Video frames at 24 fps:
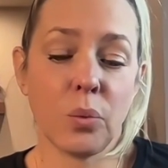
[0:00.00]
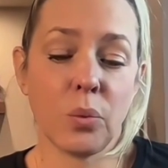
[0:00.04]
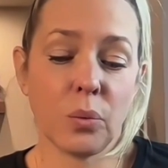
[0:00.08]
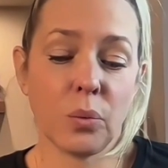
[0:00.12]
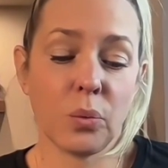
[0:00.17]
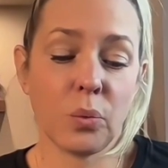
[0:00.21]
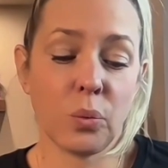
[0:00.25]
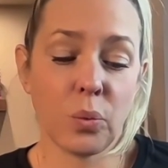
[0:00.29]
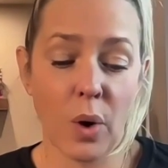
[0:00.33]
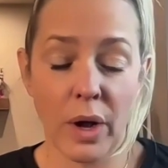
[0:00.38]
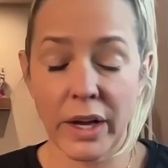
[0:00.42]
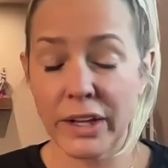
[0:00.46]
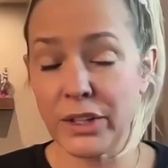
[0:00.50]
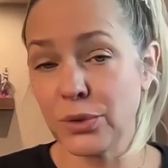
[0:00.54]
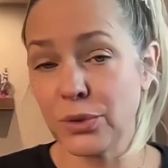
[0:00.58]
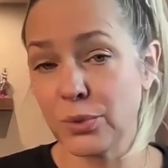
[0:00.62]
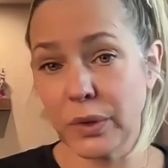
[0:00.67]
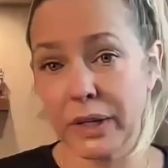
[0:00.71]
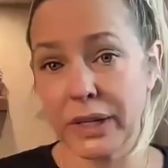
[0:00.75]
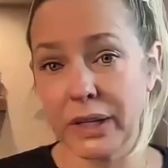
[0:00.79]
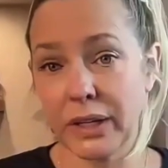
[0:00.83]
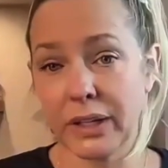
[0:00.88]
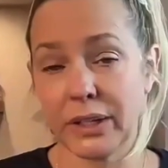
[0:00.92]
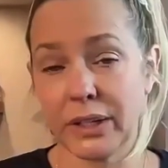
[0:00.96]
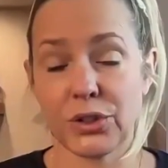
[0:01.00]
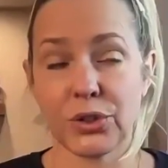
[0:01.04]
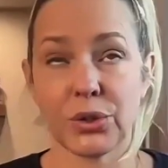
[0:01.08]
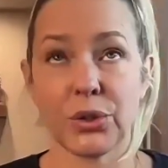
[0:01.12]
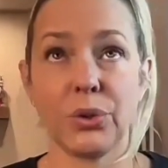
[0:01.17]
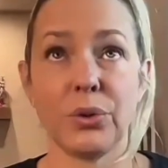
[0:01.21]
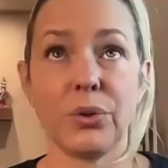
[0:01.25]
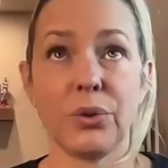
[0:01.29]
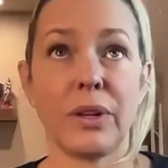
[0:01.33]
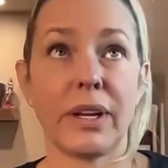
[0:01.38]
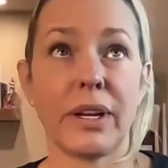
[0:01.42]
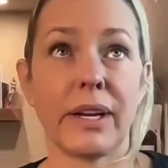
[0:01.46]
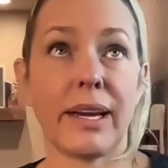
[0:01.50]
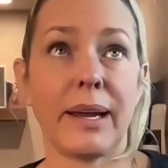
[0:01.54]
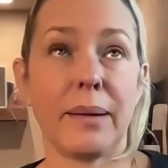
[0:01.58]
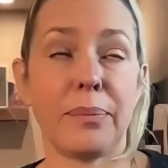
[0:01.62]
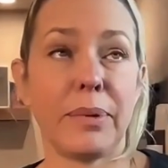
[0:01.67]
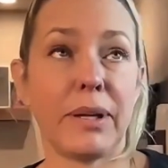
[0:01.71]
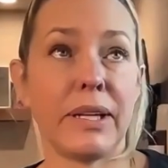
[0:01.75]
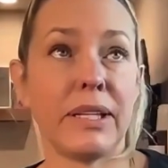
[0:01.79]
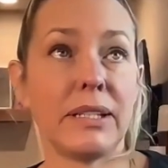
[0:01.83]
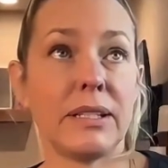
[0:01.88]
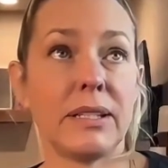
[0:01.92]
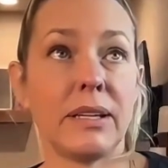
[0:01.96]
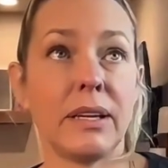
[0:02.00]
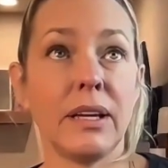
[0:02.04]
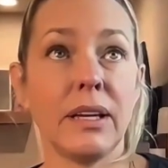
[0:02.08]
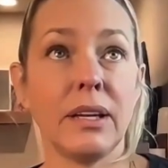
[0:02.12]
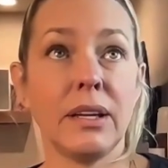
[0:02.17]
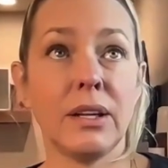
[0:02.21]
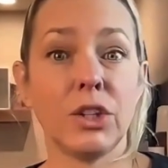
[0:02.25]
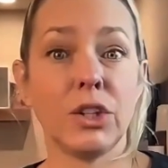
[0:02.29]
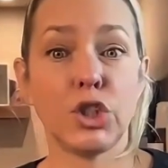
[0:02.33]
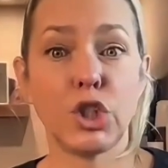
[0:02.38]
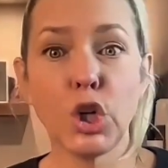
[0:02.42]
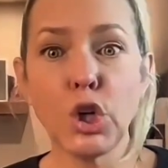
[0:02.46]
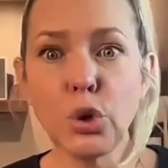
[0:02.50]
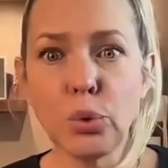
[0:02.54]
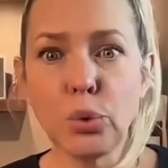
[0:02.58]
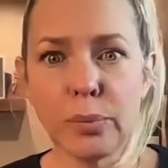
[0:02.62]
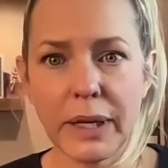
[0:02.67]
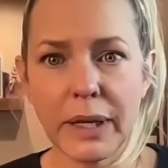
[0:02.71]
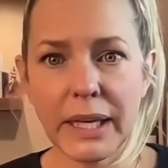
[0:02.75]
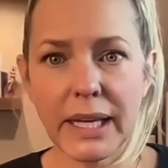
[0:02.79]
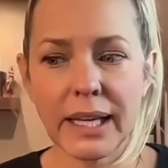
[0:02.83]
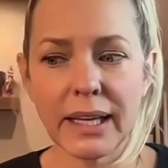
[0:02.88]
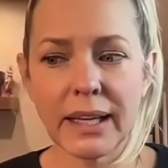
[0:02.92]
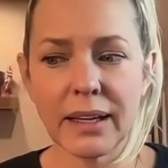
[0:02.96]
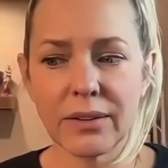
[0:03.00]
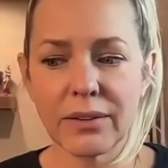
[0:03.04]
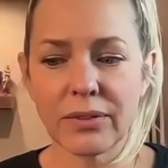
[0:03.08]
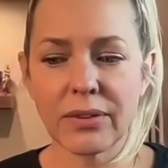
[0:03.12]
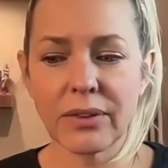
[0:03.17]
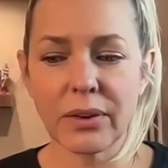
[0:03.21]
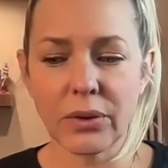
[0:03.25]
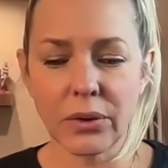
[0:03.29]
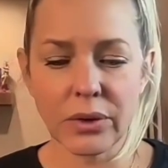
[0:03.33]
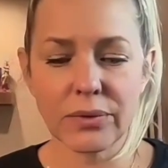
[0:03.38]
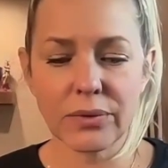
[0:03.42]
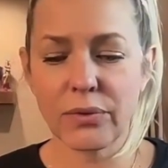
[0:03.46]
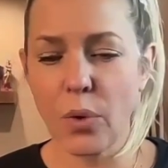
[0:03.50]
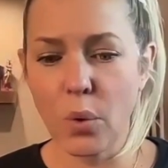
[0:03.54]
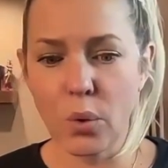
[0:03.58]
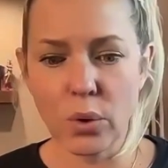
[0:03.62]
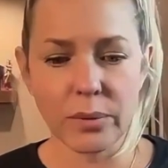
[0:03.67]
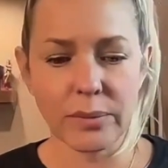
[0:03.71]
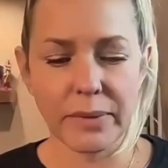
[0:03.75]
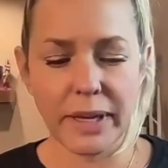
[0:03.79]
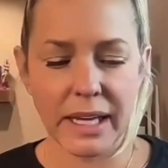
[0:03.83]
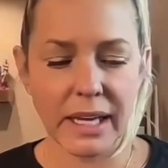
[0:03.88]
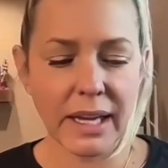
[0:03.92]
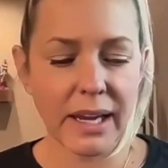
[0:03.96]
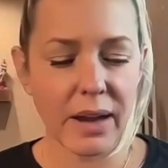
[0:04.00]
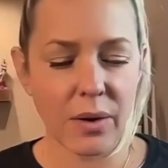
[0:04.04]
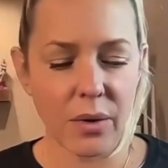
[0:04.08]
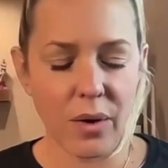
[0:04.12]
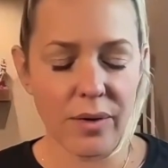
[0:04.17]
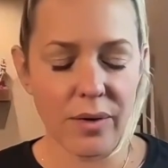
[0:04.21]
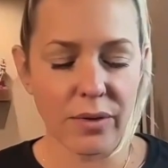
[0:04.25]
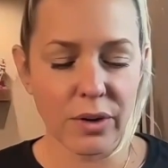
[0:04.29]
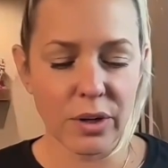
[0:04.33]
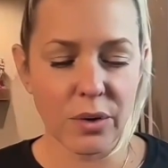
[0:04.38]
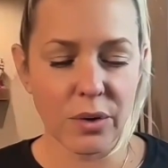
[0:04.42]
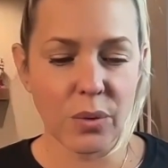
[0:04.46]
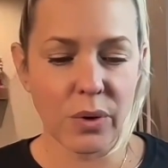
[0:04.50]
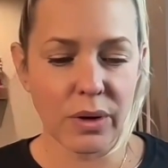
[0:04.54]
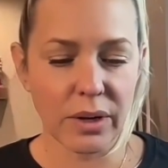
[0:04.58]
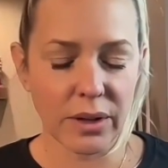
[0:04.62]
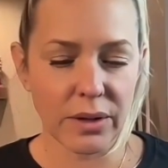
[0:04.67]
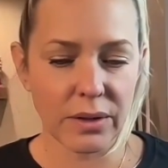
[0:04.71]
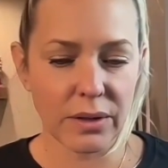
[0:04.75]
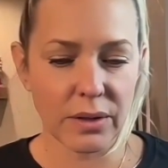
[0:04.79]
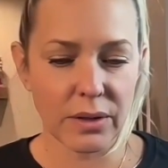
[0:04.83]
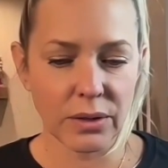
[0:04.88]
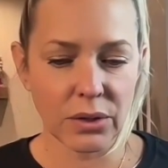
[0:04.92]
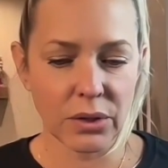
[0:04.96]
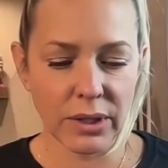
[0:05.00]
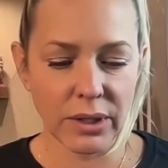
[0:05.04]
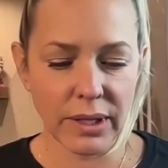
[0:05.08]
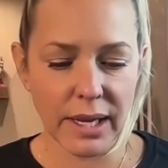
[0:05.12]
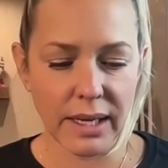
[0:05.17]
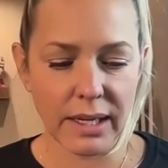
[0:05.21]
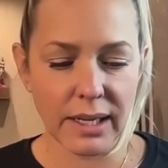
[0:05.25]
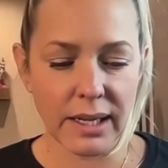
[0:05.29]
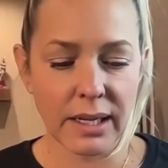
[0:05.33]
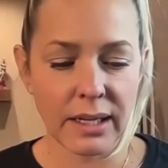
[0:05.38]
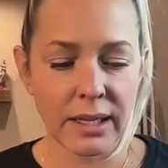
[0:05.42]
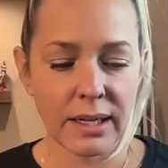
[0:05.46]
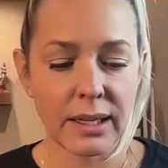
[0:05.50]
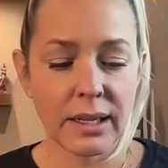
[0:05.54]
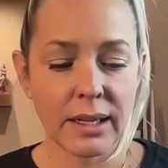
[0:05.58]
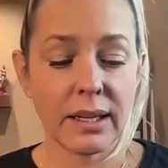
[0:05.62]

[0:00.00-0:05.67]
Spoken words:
was real and true that happened to me or for me, however you want to look at it,